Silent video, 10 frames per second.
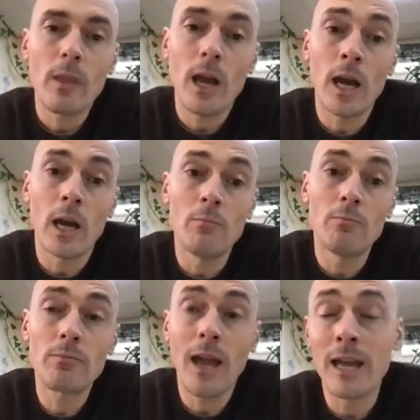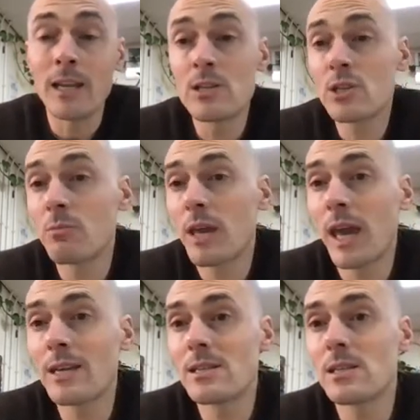And in some
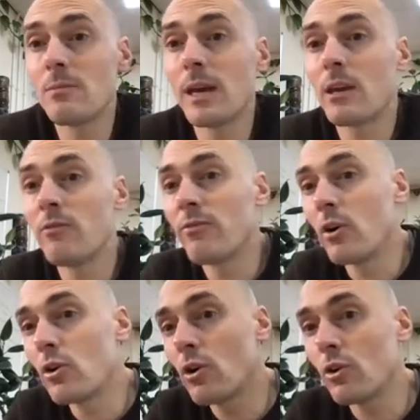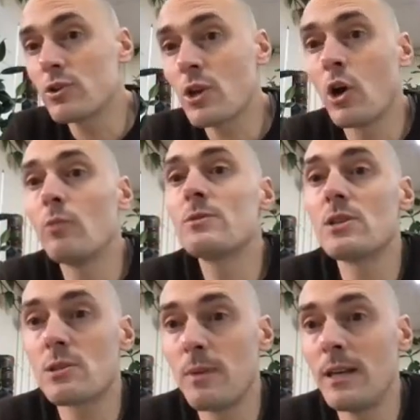cases, they're making phone calls home
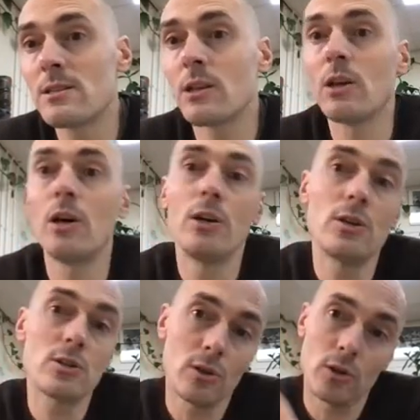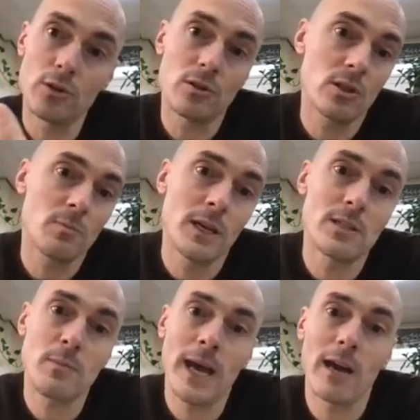to speak to learners or to speak
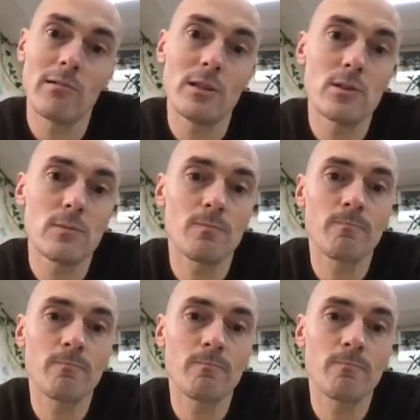to parents.